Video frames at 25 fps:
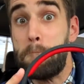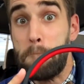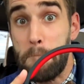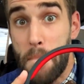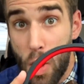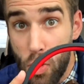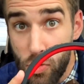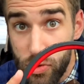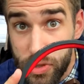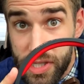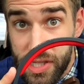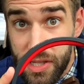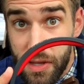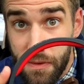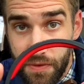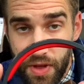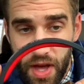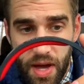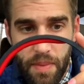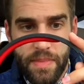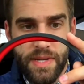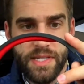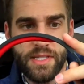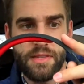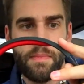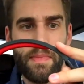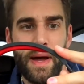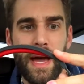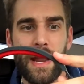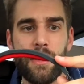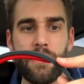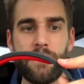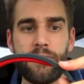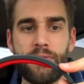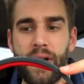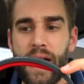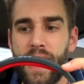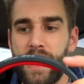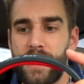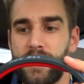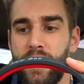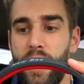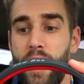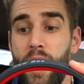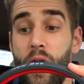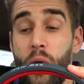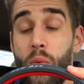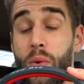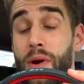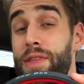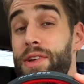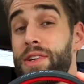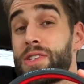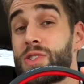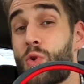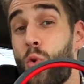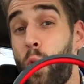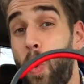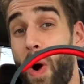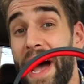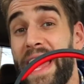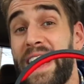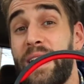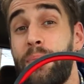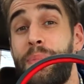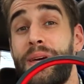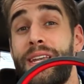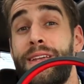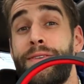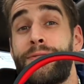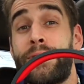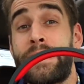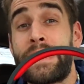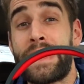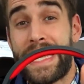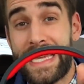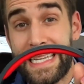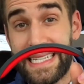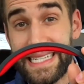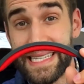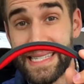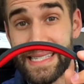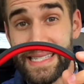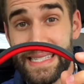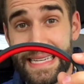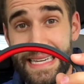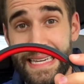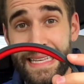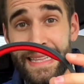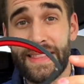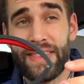most of them as a matter of fact, where there's quite a bit of latency.